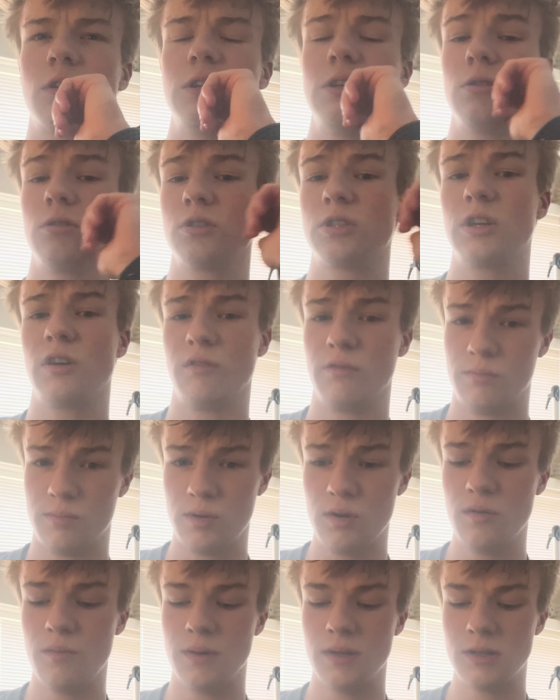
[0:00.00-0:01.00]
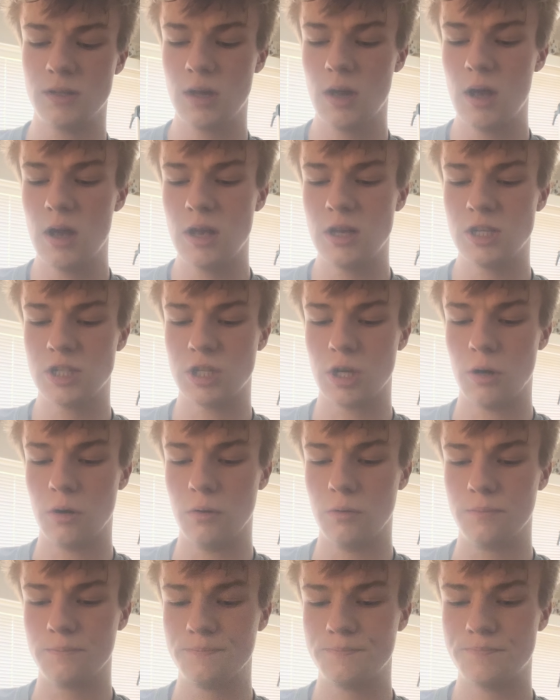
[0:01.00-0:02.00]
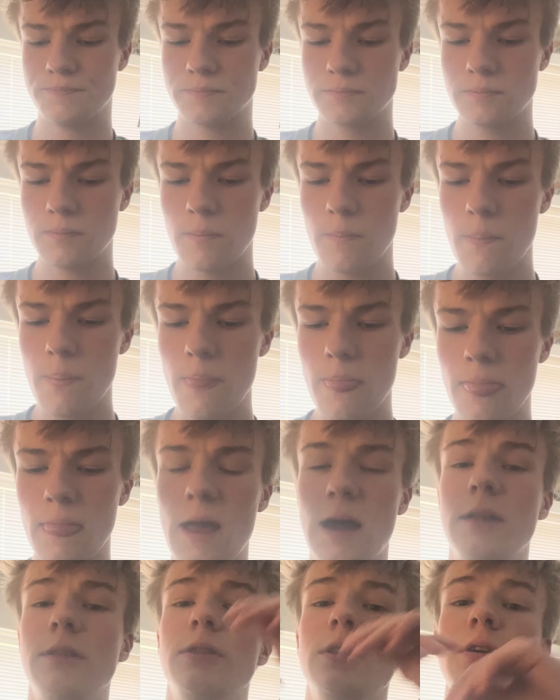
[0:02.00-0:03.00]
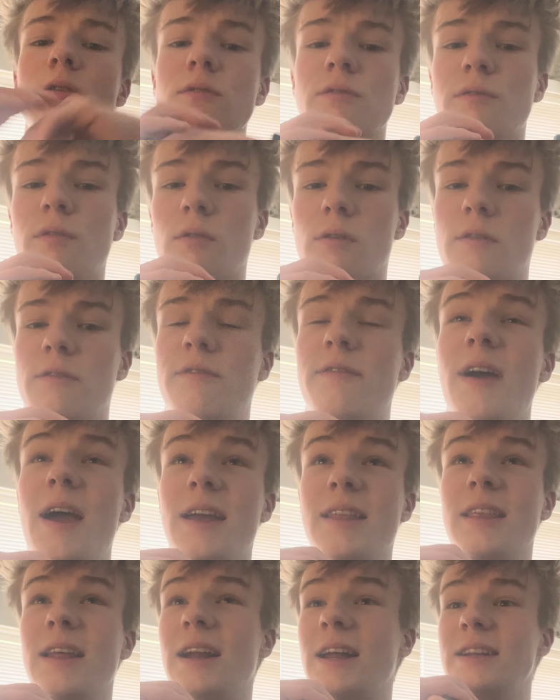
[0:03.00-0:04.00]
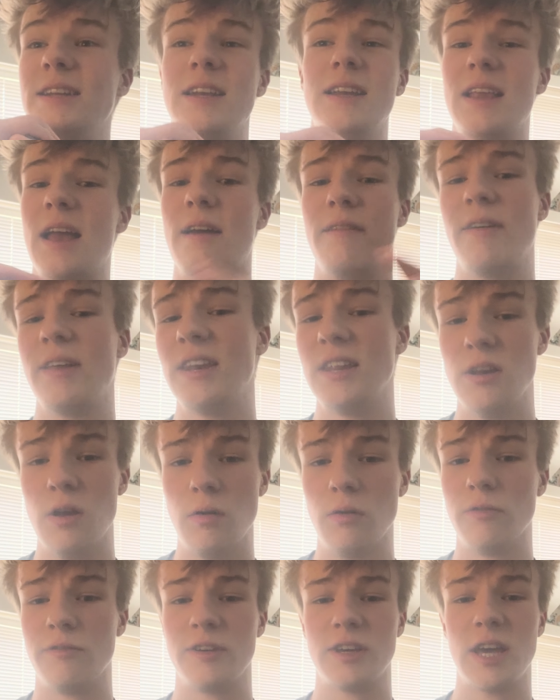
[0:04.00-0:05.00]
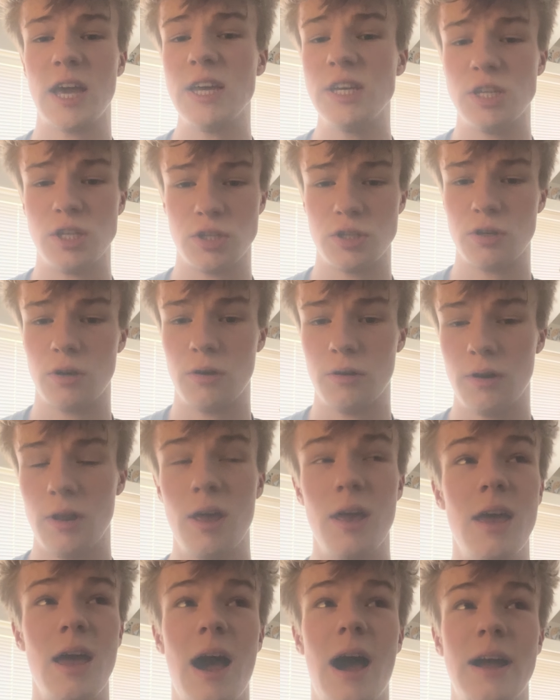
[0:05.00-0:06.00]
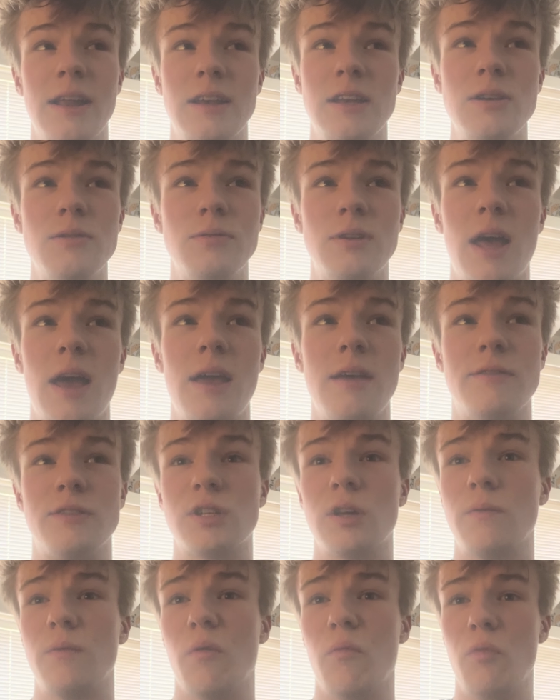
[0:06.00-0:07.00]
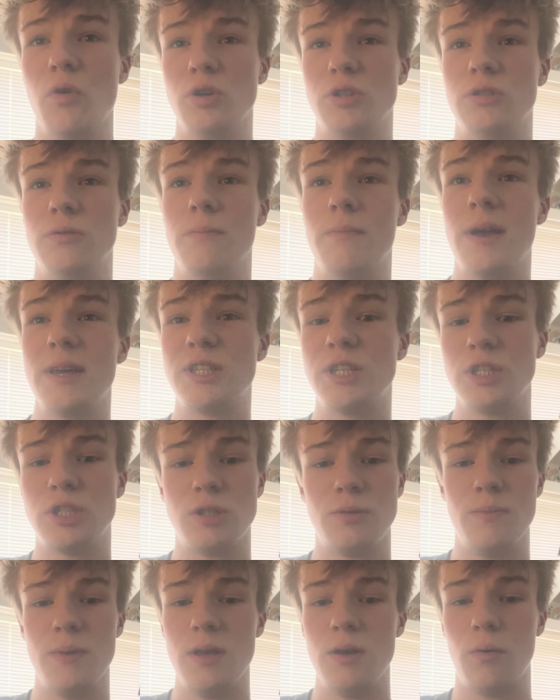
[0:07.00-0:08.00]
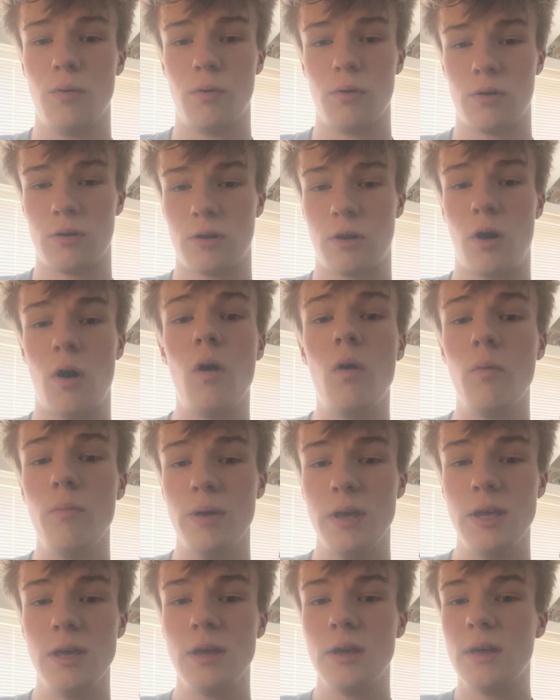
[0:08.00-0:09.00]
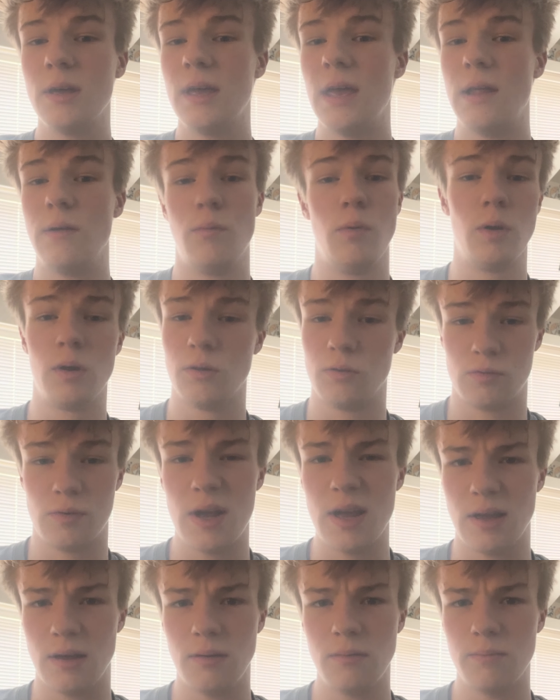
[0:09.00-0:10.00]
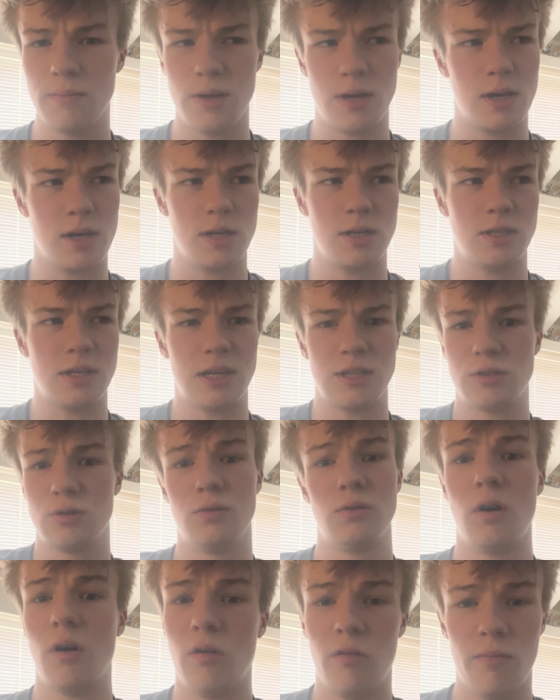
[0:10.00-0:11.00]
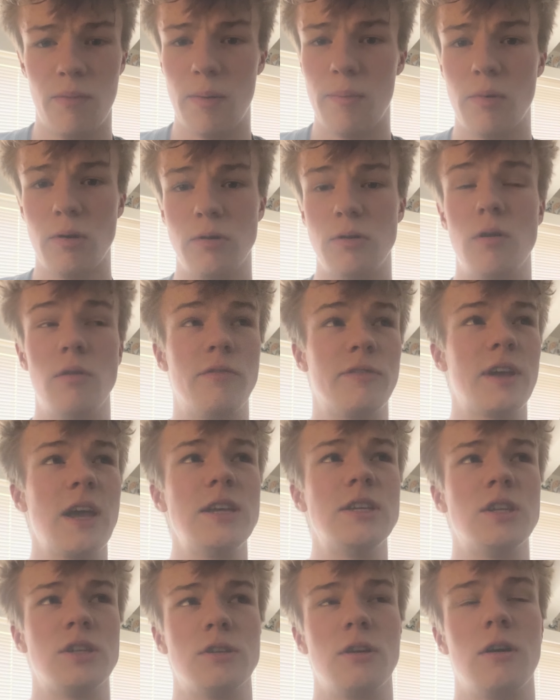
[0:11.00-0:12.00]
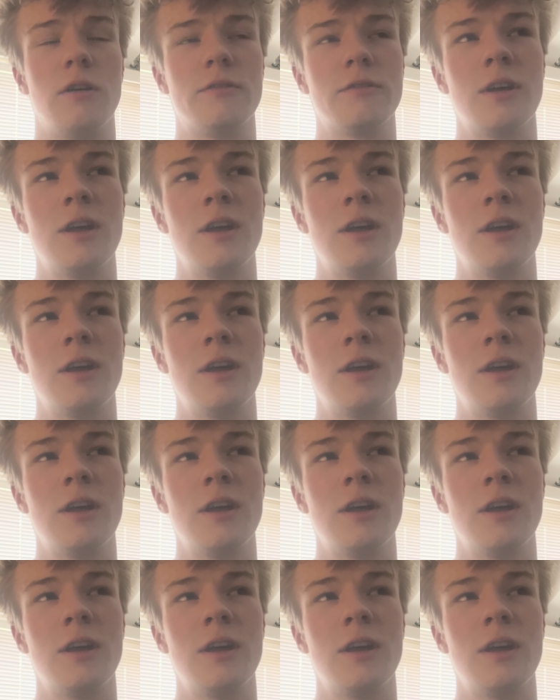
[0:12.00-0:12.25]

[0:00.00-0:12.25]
in on self-improvement. So I knew for a fact that I didn't have any notifications on. I knew that if someone were to message me or call me, it wouldn't ring because I turned all of my notifications off,